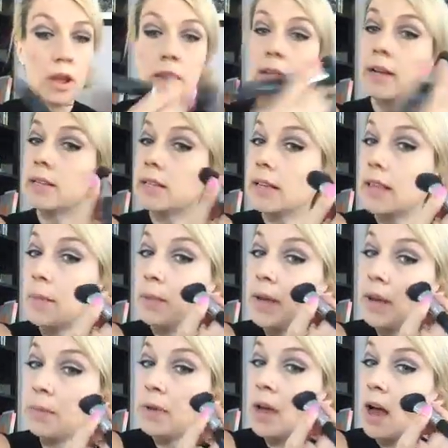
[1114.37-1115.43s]
Like I said, they
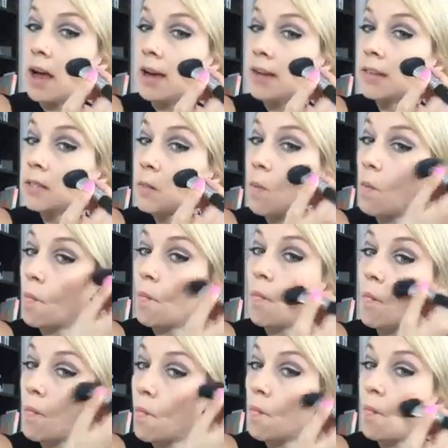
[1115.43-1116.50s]
played up the eyes
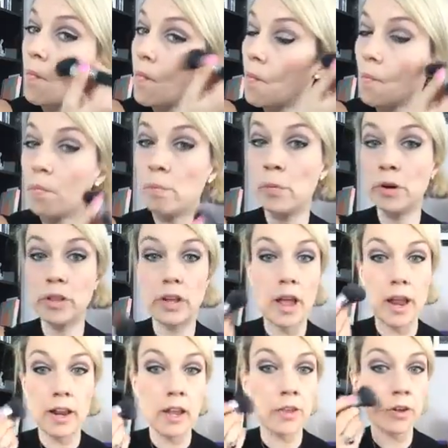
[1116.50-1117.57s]
more than
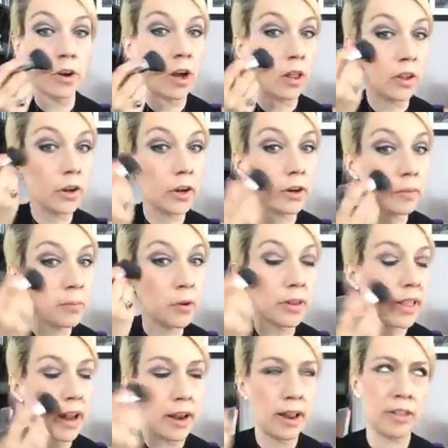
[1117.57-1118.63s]
any other color,
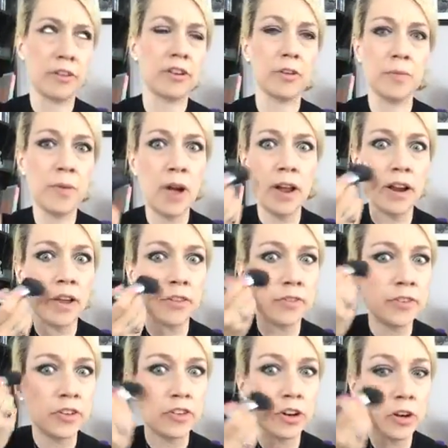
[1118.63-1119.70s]
any other
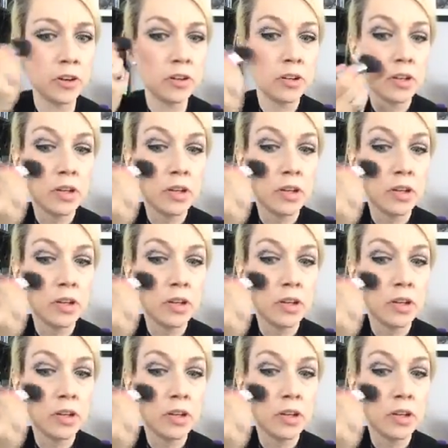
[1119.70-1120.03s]
feature.